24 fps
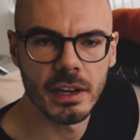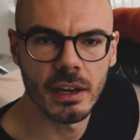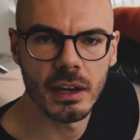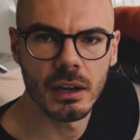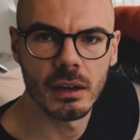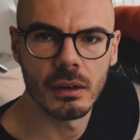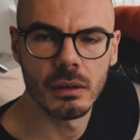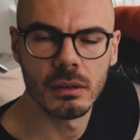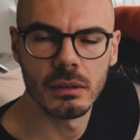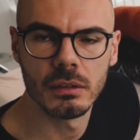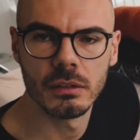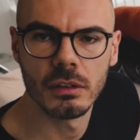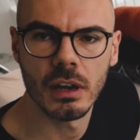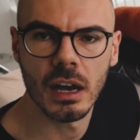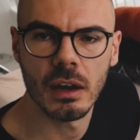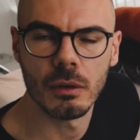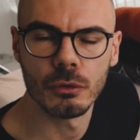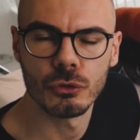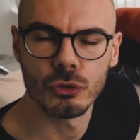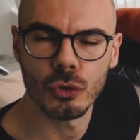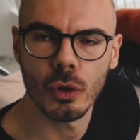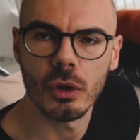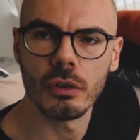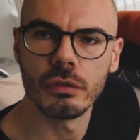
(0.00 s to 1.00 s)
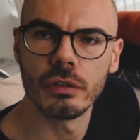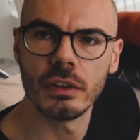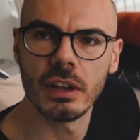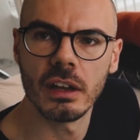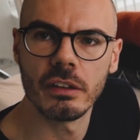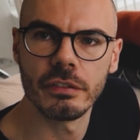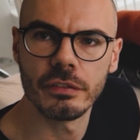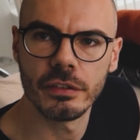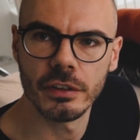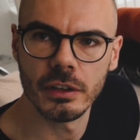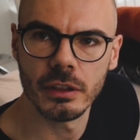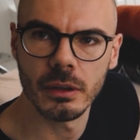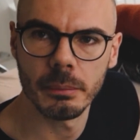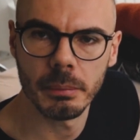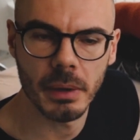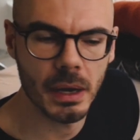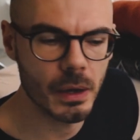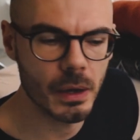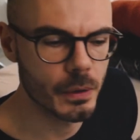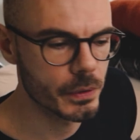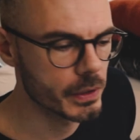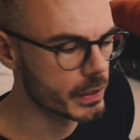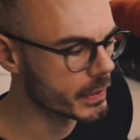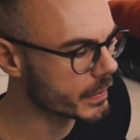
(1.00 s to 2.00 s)
how joyful I felt
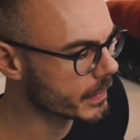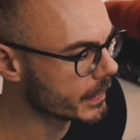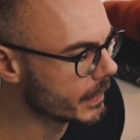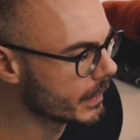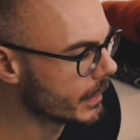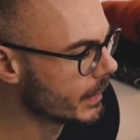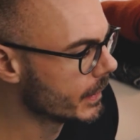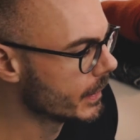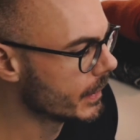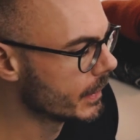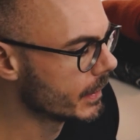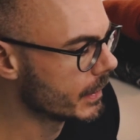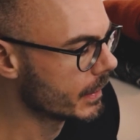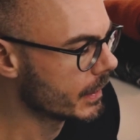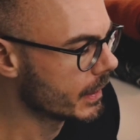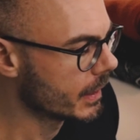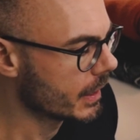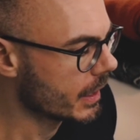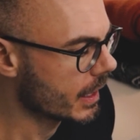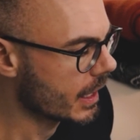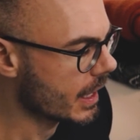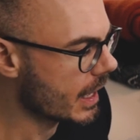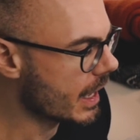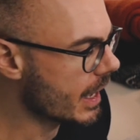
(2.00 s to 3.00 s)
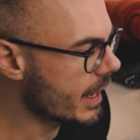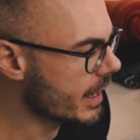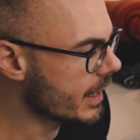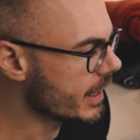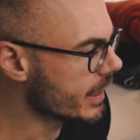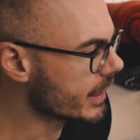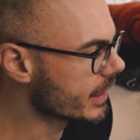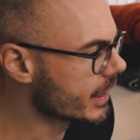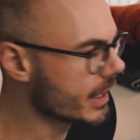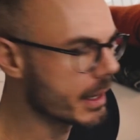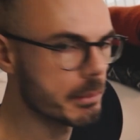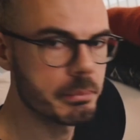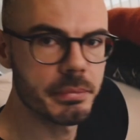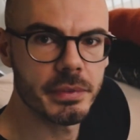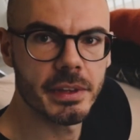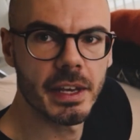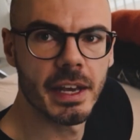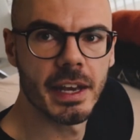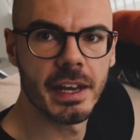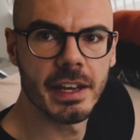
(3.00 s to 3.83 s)
about it. I kept